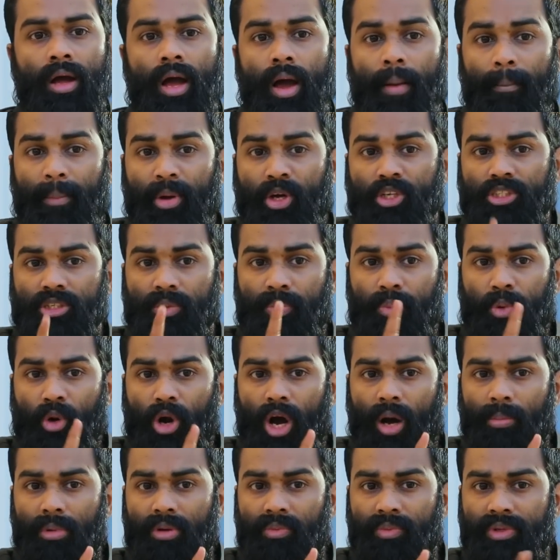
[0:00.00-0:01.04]
Because the
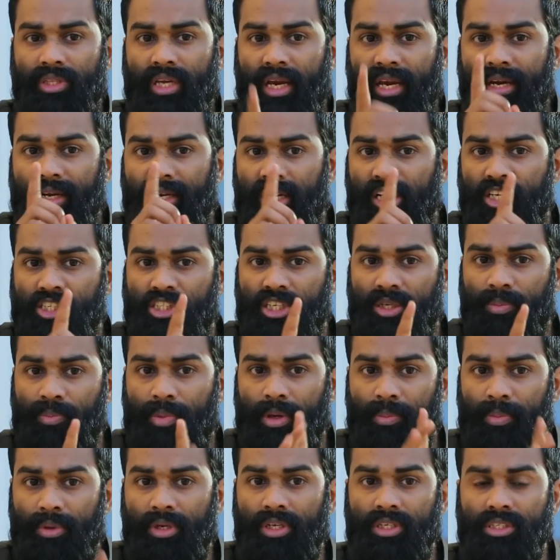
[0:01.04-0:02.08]
problem with the intelligent
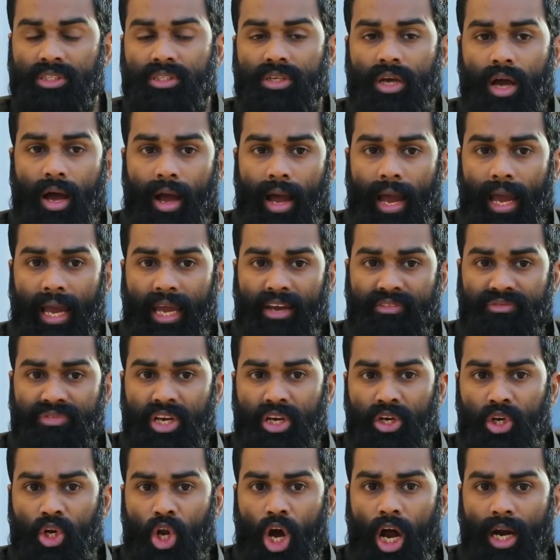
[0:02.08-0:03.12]
people is, if they are
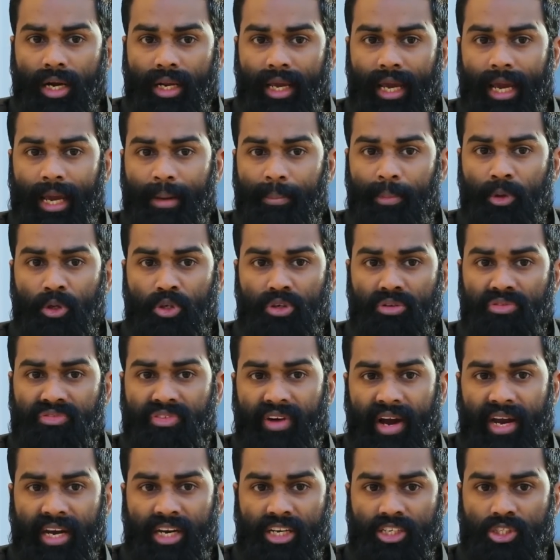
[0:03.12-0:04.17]
not able to
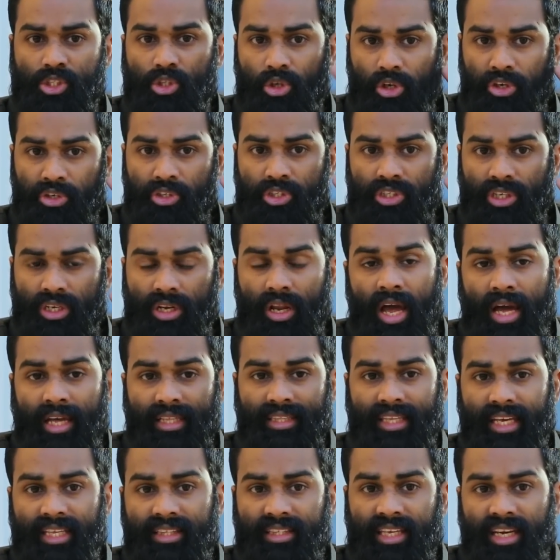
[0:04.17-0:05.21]
find a solution,
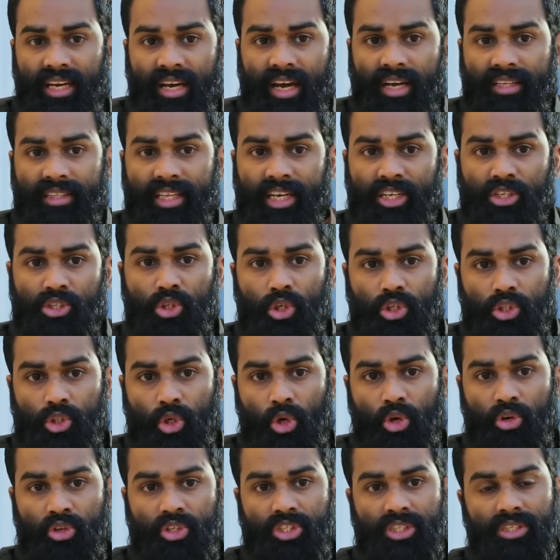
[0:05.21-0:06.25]
they think there is no
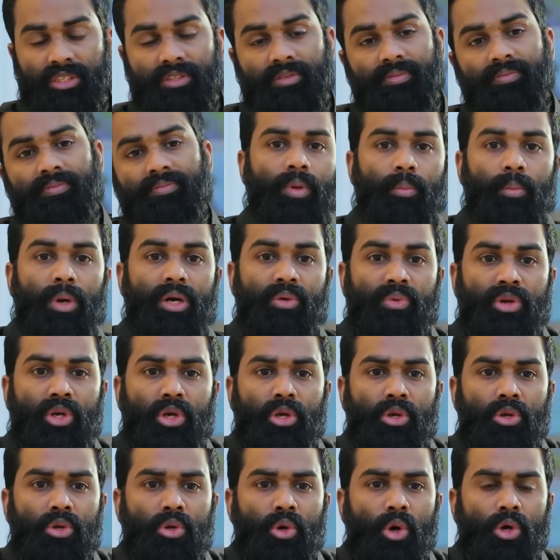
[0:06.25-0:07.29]
solution. But when you
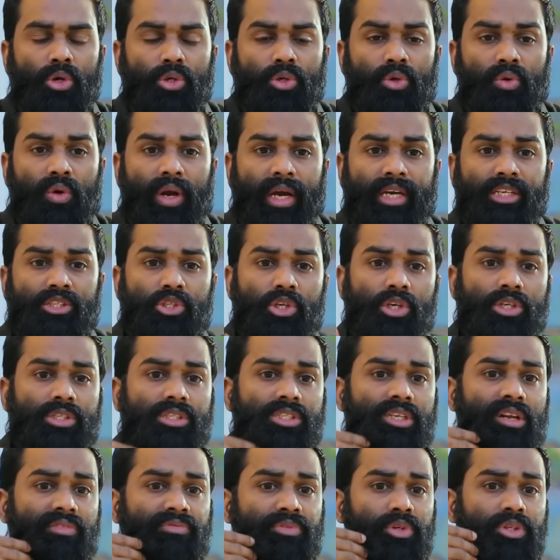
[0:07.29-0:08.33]
know to raise
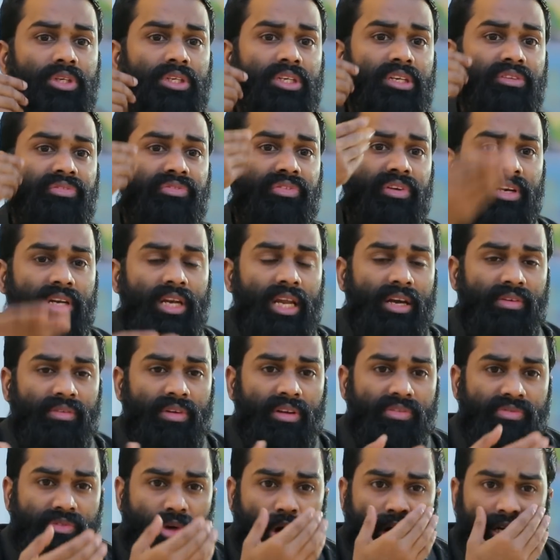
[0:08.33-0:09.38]
yourself to the different level
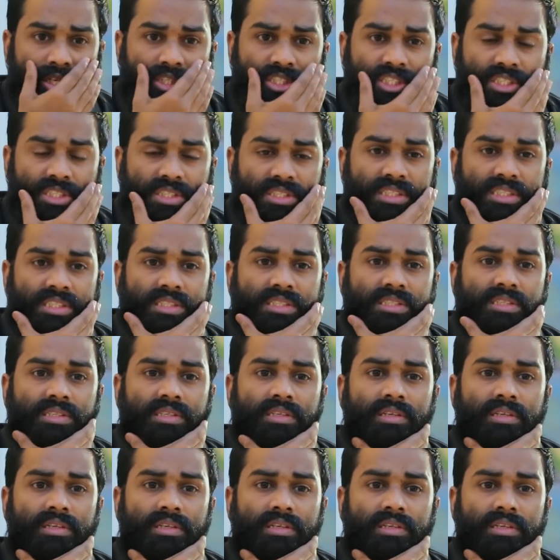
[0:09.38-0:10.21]
of consciousness,